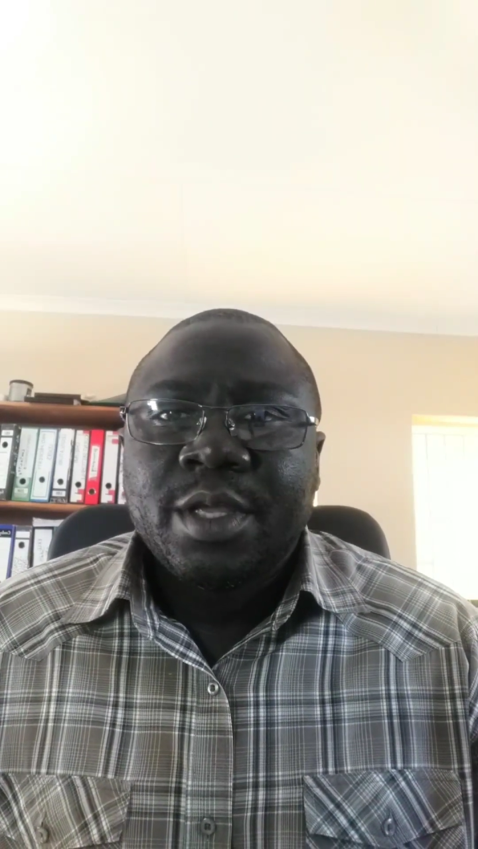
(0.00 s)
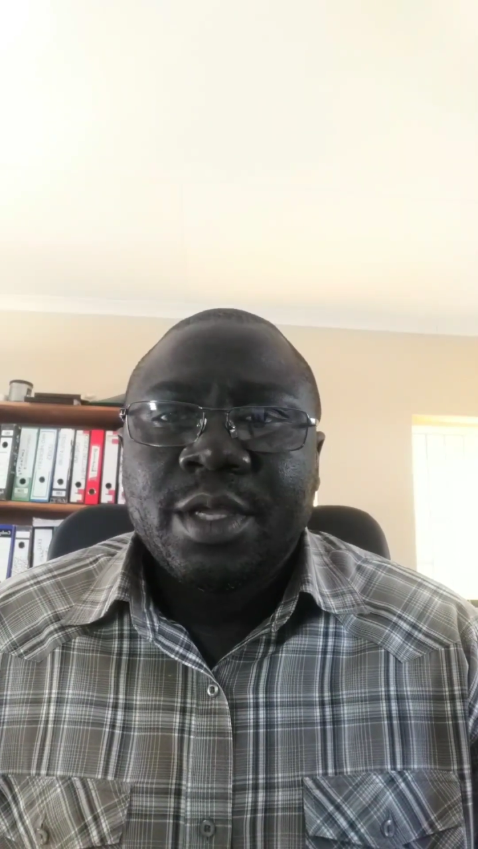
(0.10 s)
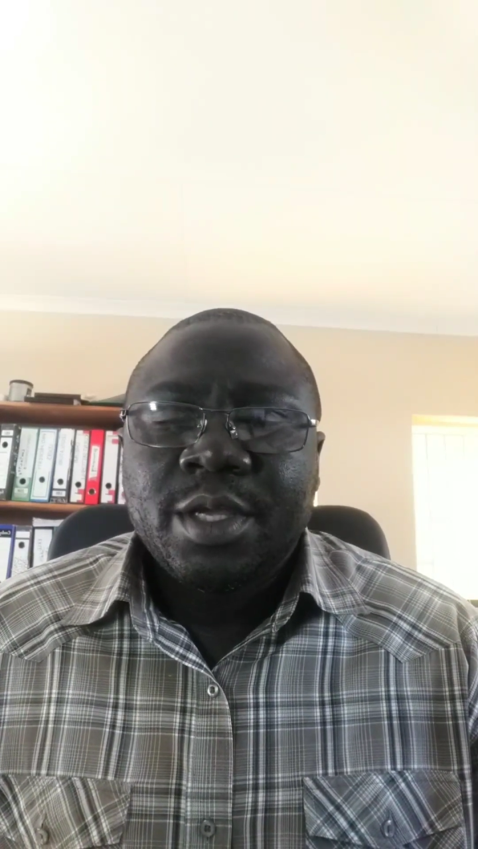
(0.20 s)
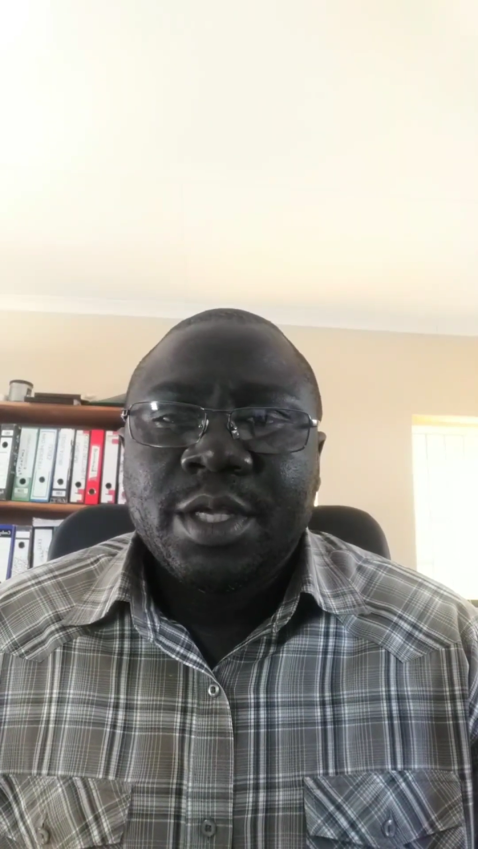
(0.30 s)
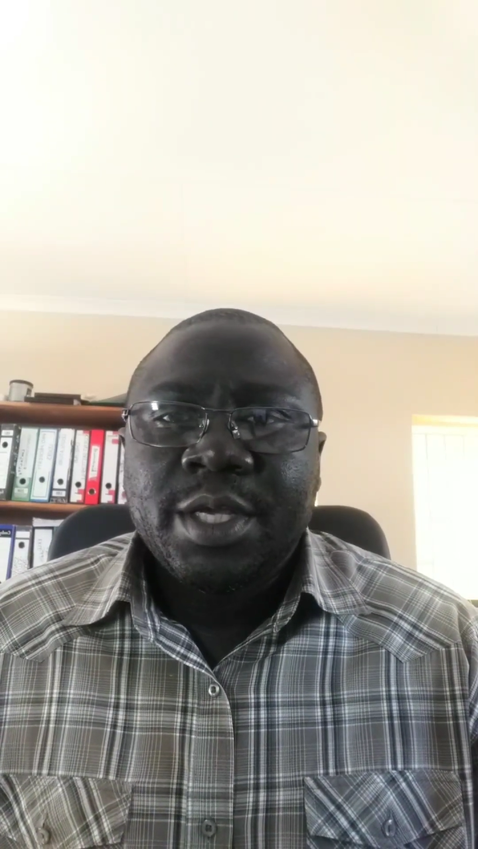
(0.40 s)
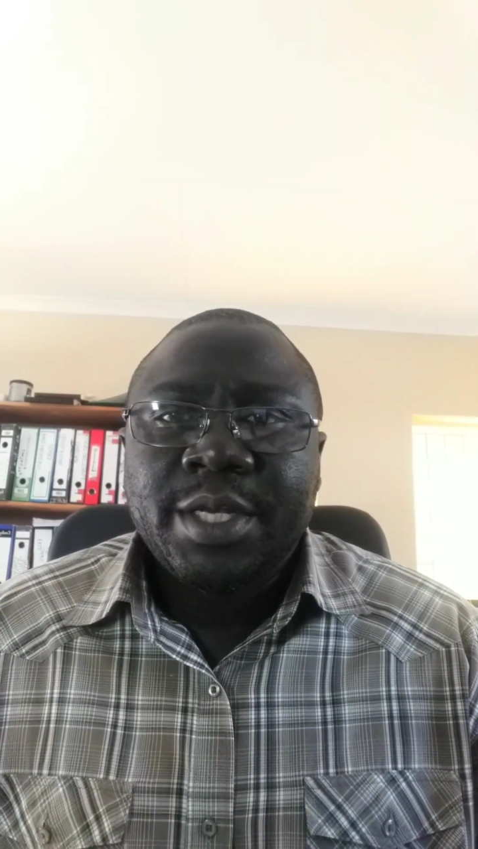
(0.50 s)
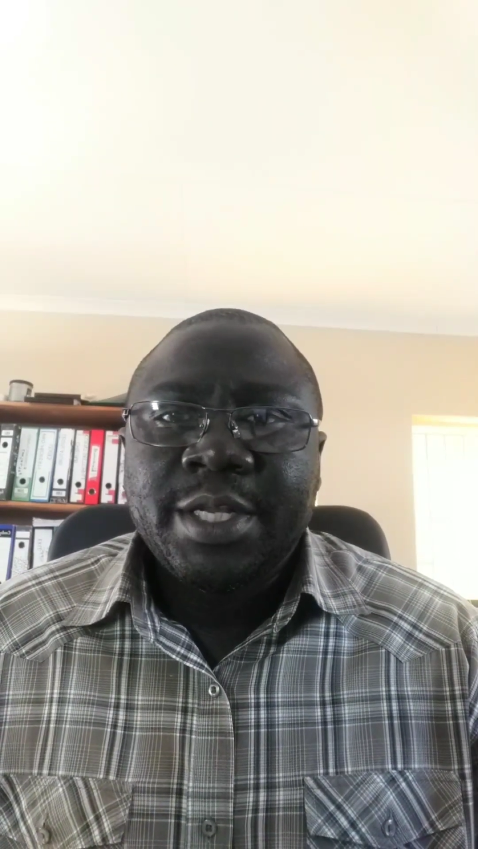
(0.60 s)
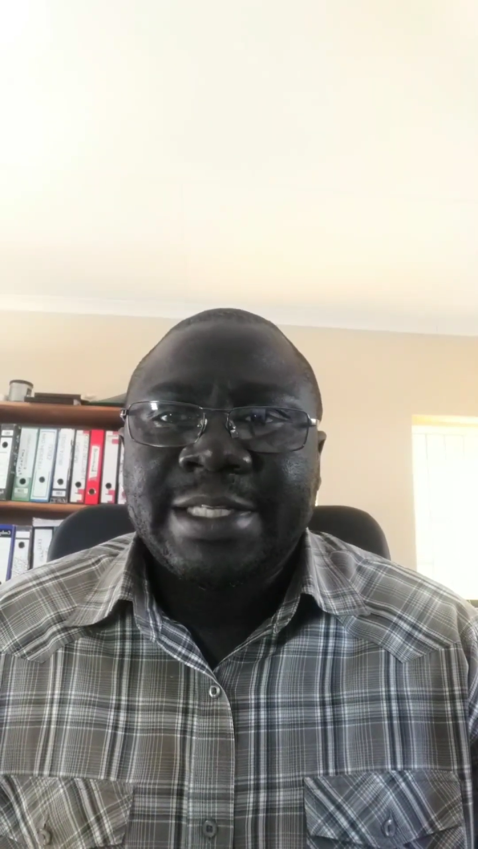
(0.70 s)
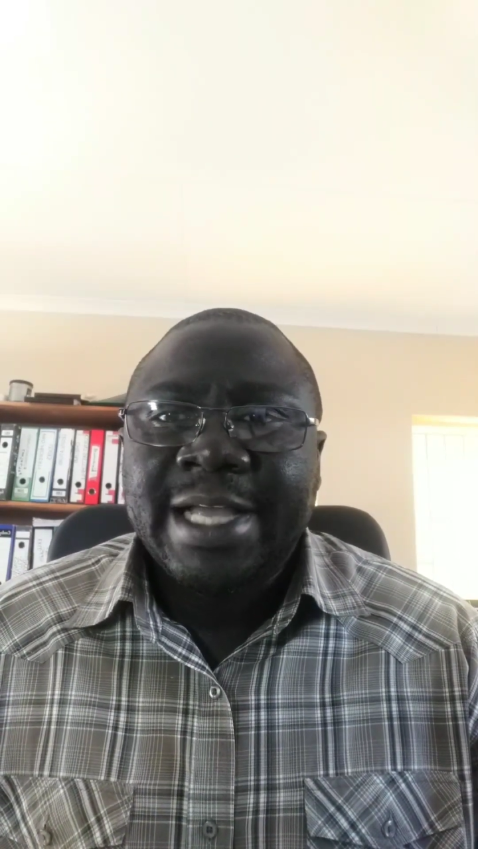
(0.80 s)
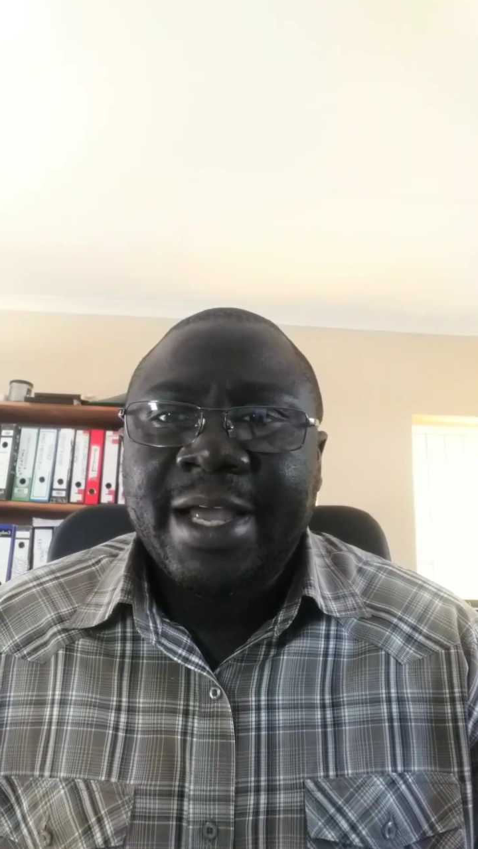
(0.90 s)
he
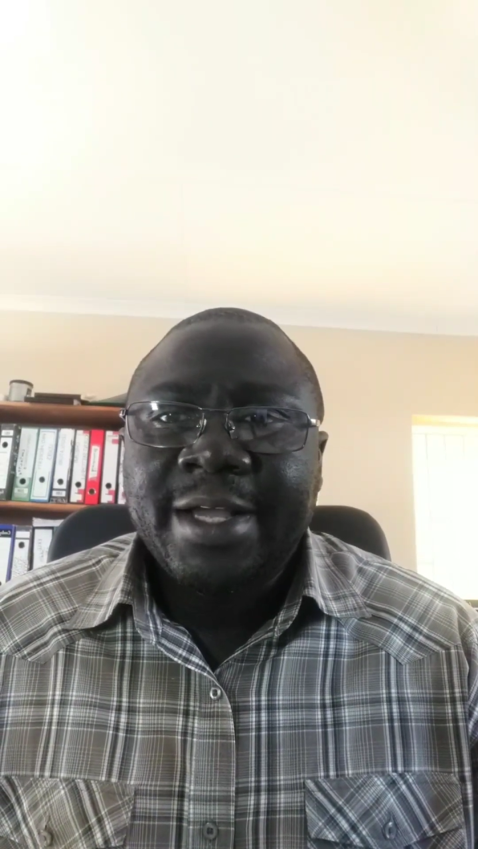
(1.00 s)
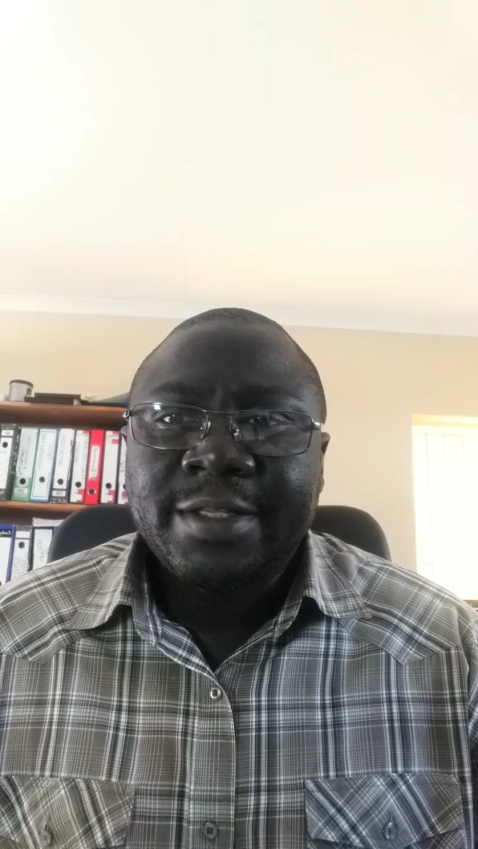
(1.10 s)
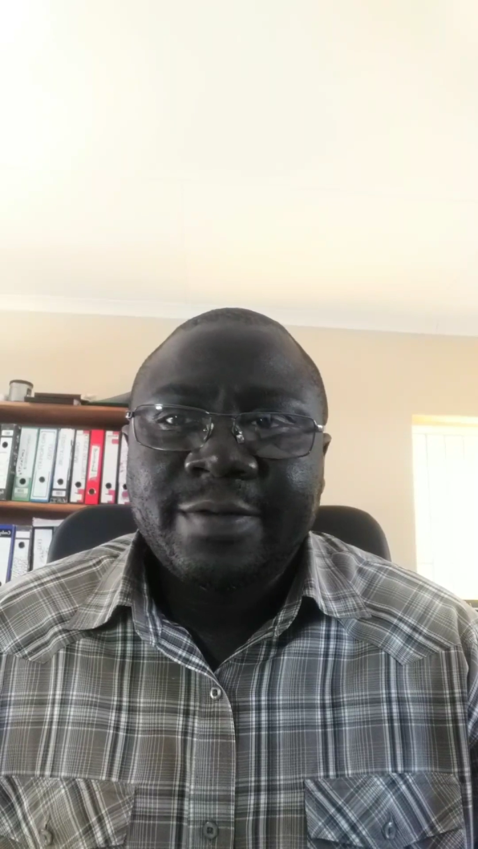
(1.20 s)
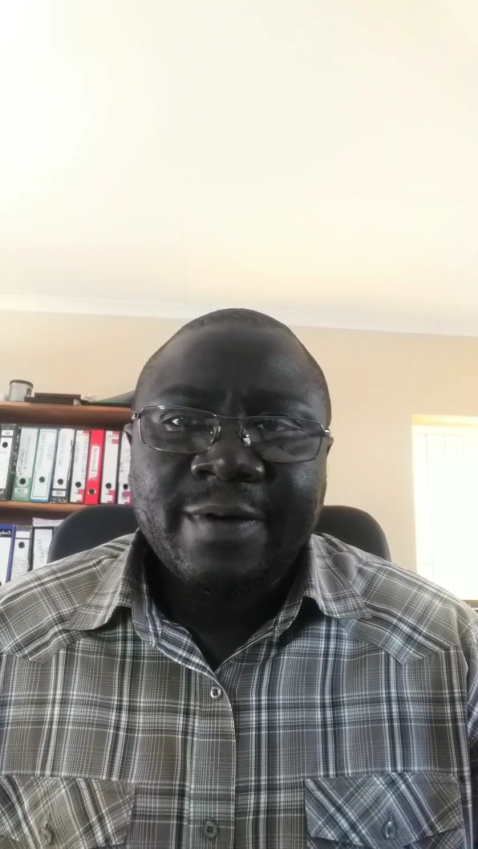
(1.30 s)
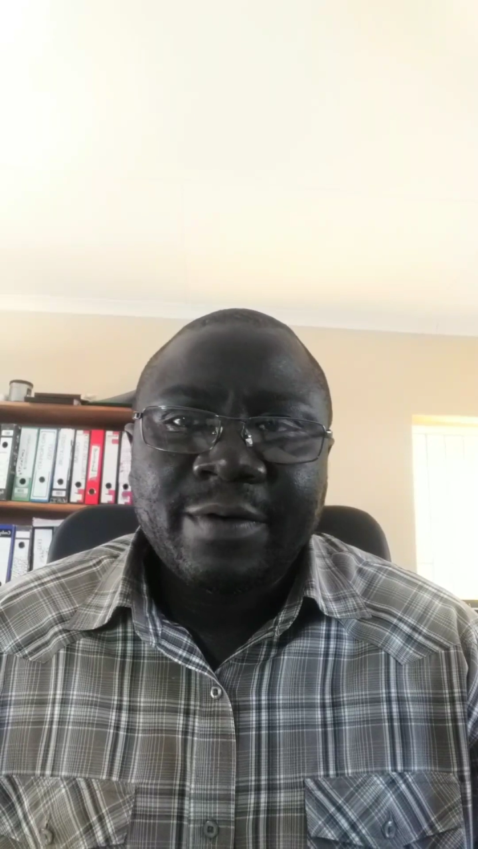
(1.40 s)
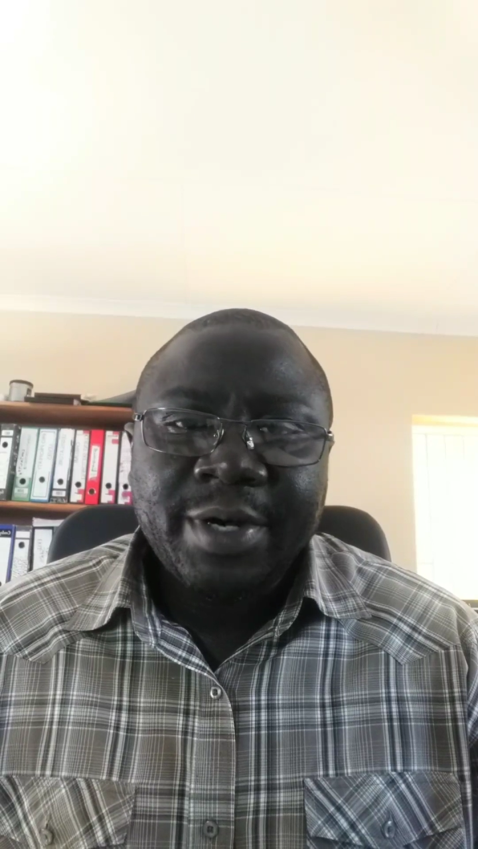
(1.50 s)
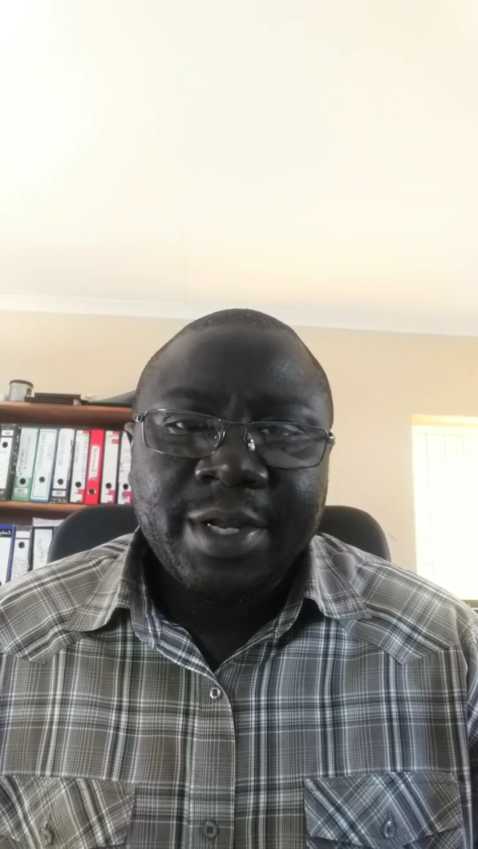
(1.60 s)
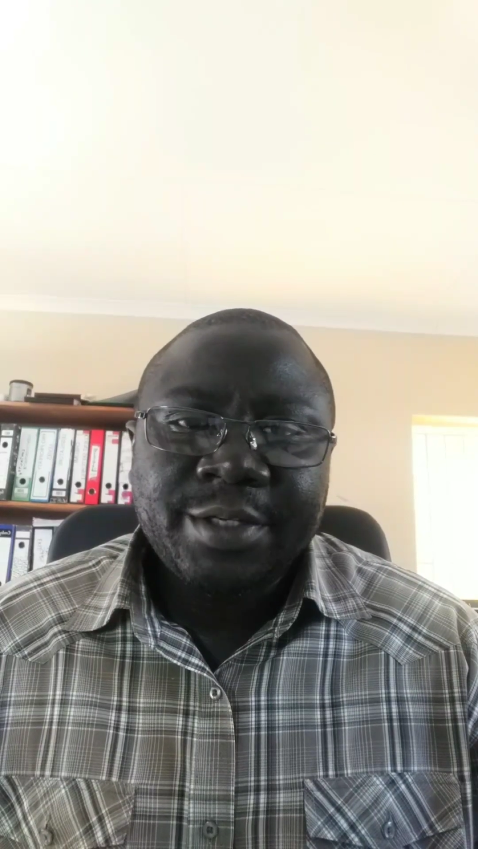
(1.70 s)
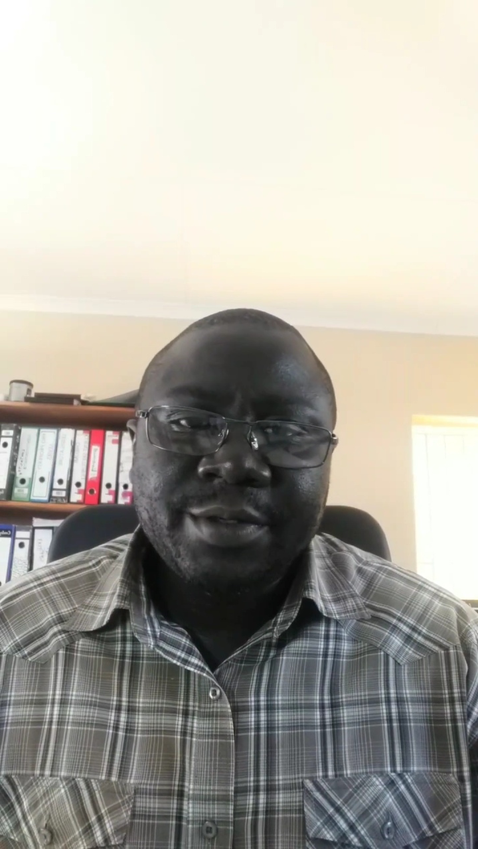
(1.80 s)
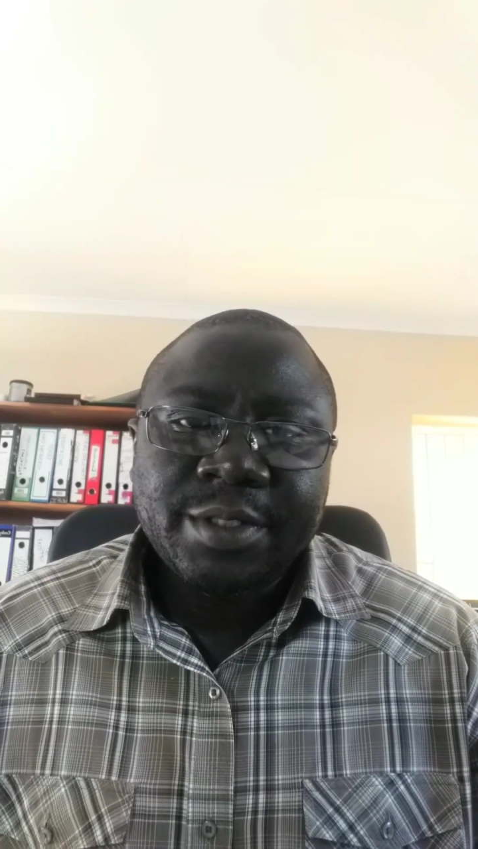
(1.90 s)
designs
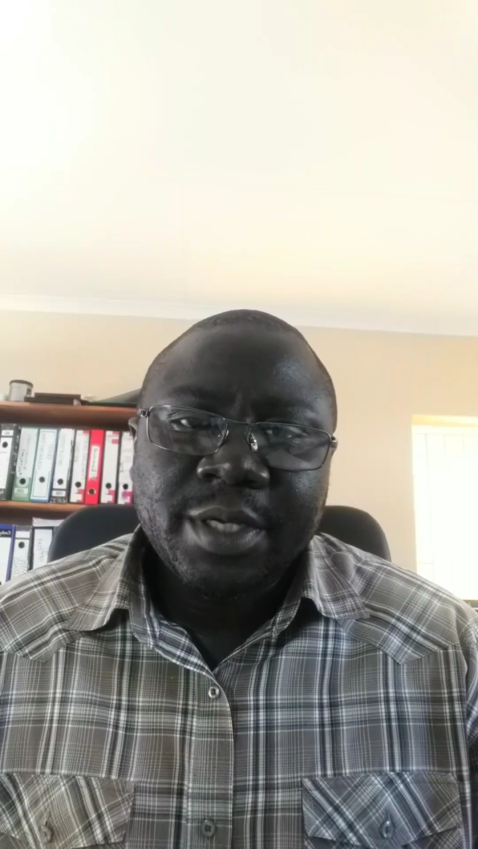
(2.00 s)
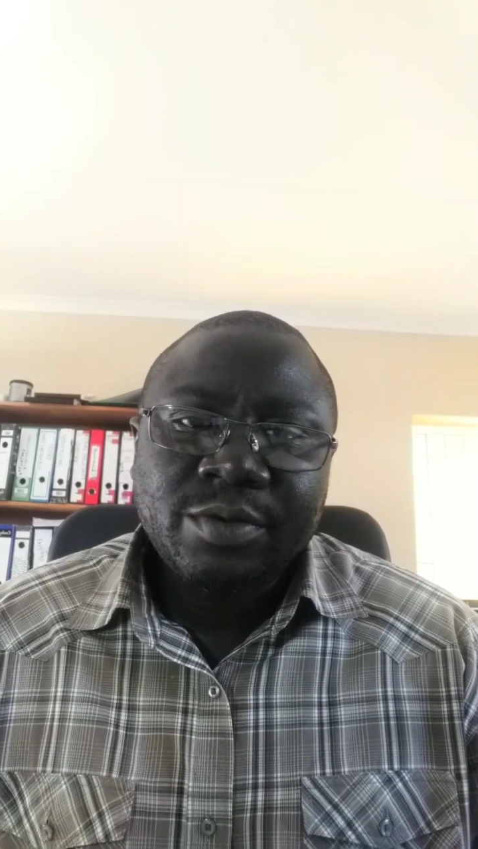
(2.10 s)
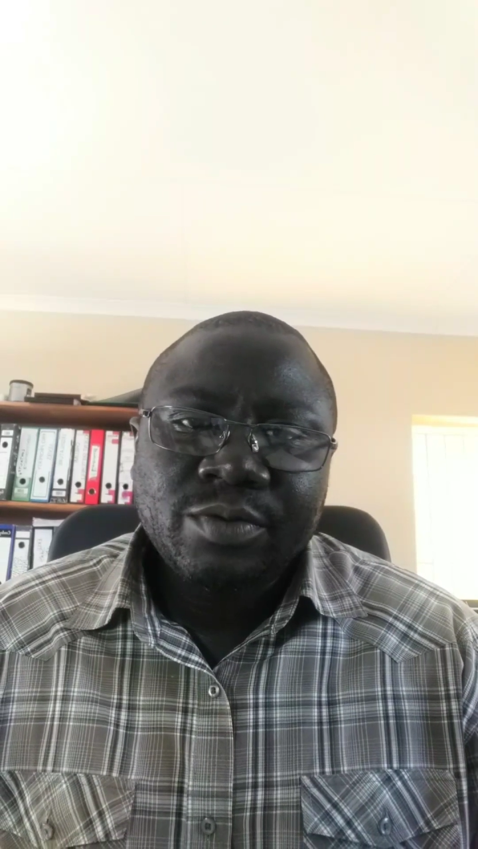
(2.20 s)
foundations that